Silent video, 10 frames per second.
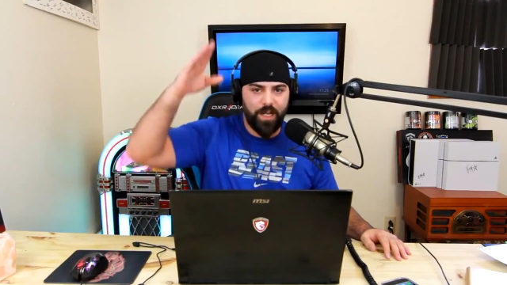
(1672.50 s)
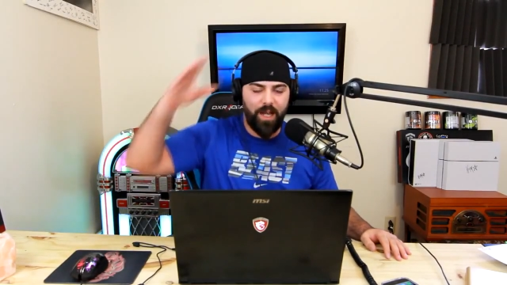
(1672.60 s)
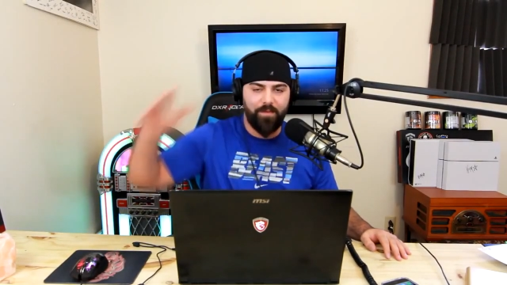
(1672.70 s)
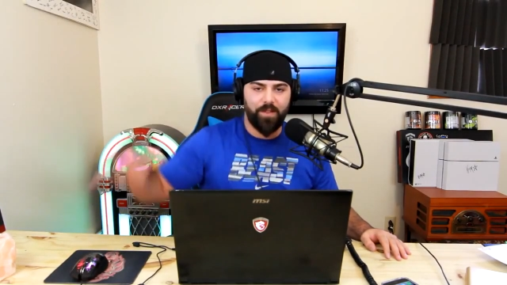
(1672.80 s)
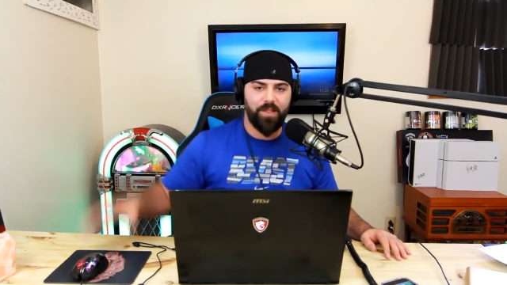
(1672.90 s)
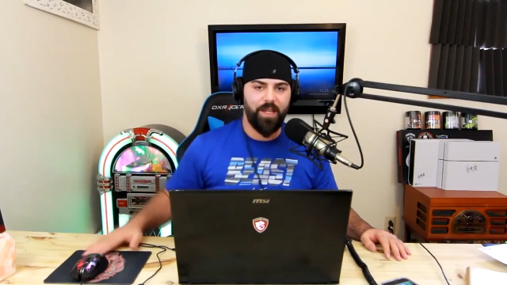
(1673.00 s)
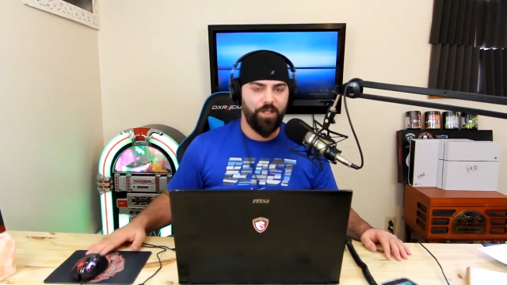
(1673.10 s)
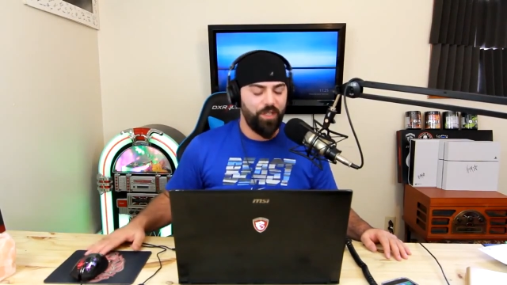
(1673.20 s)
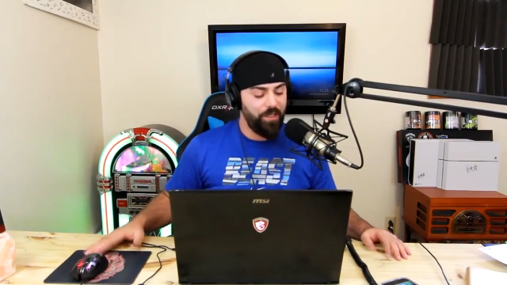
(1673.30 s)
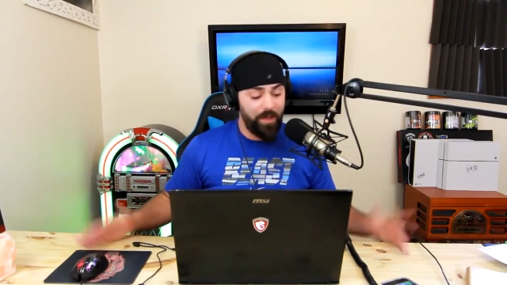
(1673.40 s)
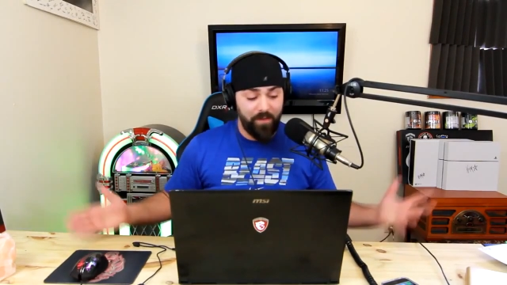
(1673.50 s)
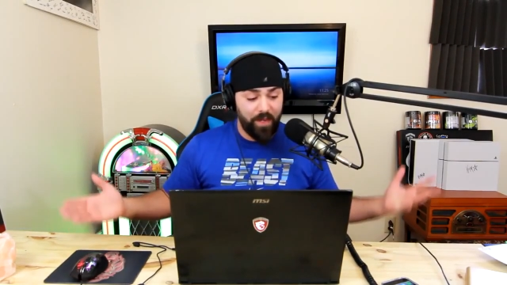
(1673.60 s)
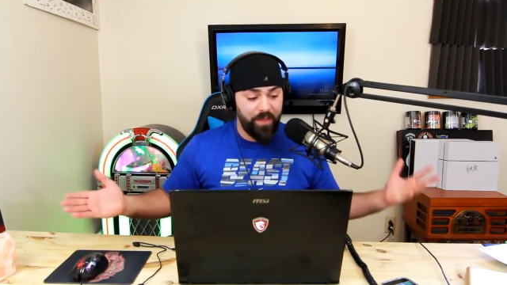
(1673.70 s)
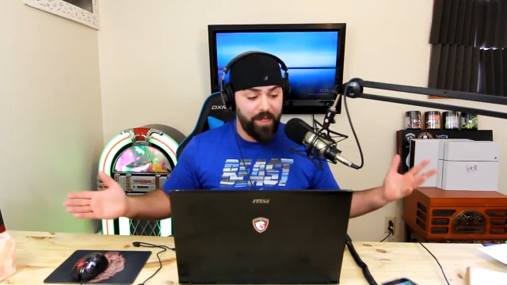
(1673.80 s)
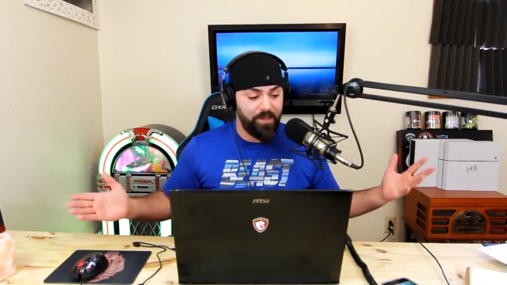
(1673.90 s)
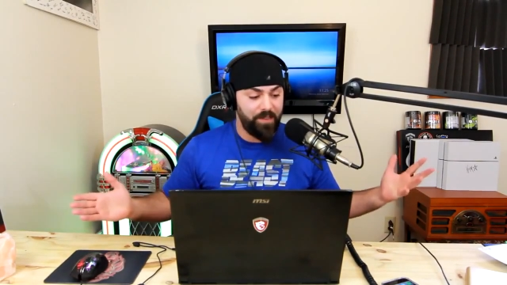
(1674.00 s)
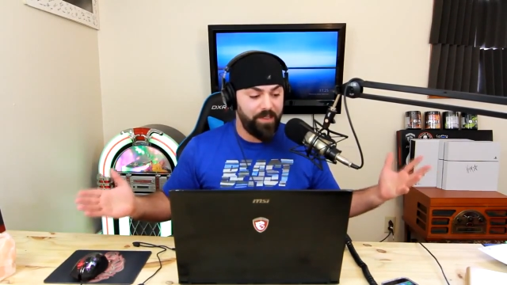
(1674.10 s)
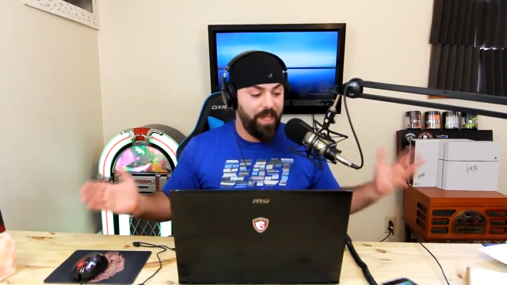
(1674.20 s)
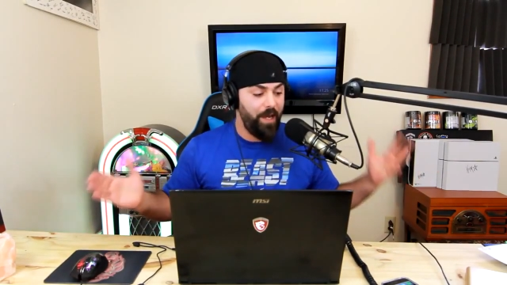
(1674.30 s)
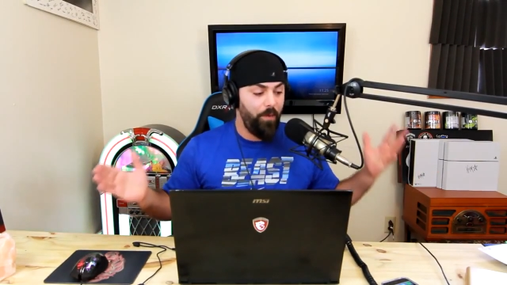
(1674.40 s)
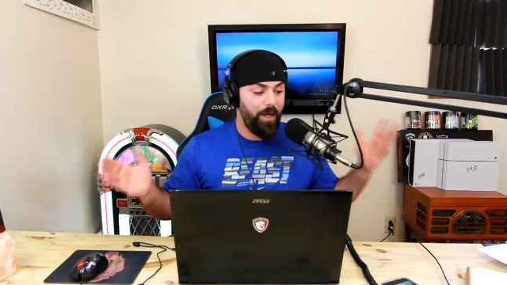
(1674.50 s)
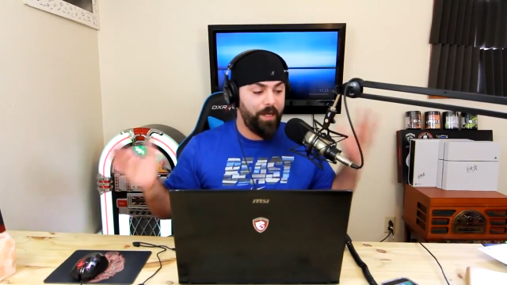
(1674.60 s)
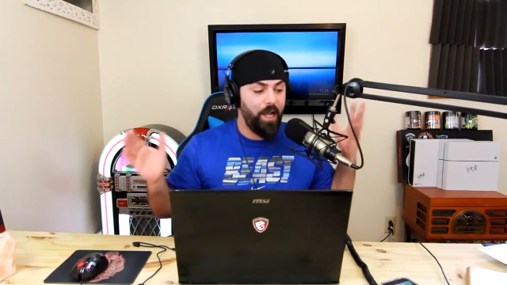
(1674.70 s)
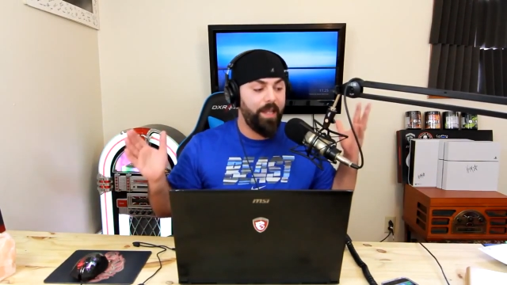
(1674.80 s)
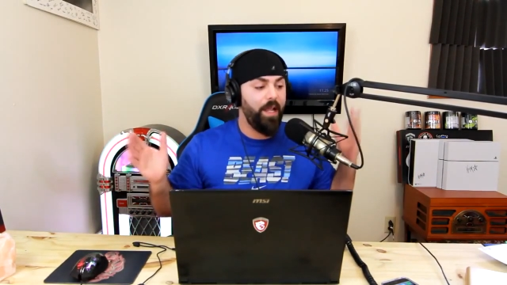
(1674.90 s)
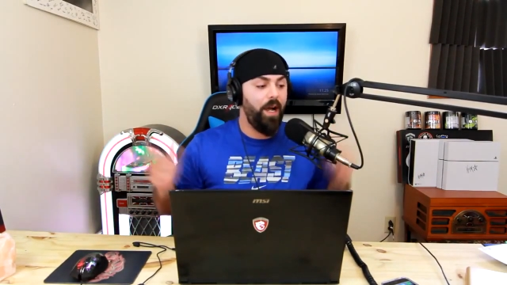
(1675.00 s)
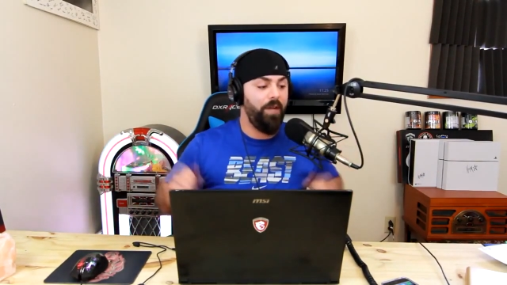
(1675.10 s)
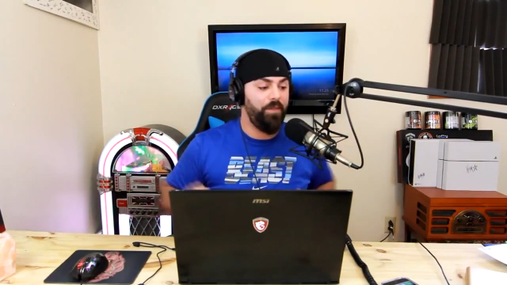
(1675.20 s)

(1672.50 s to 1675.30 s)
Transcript: Good conversation. Do you have anything else to say? I don't want to cut you off.